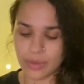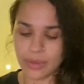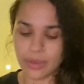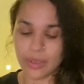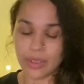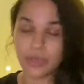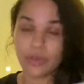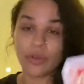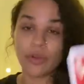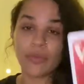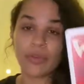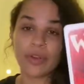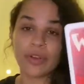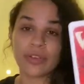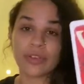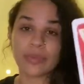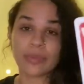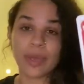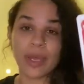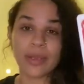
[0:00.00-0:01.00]
And you're over here
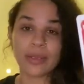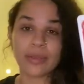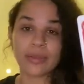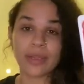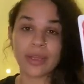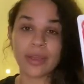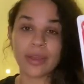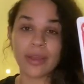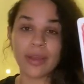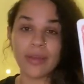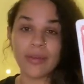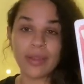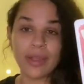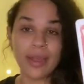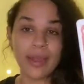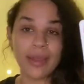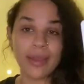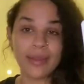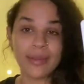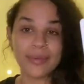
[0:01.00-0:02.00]
smiling like,
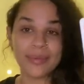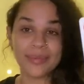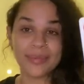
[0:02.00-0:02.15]
okay.